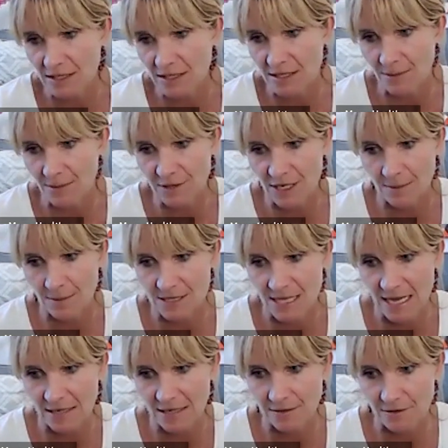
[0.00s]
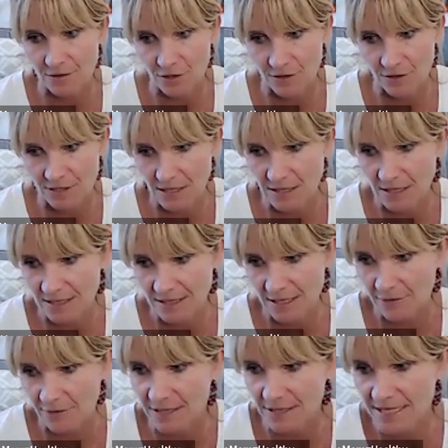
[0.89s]
And sometimes that turns into
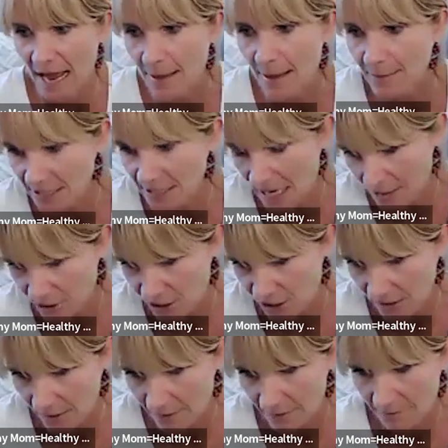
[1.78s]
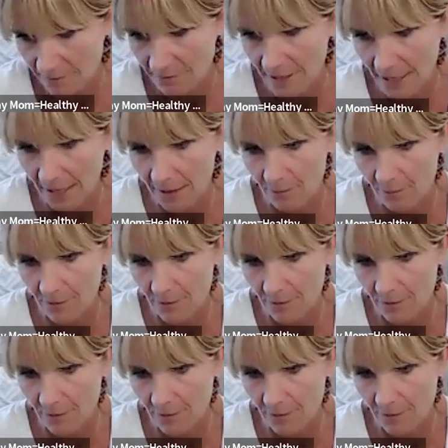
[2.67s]
self-sabotaging, right?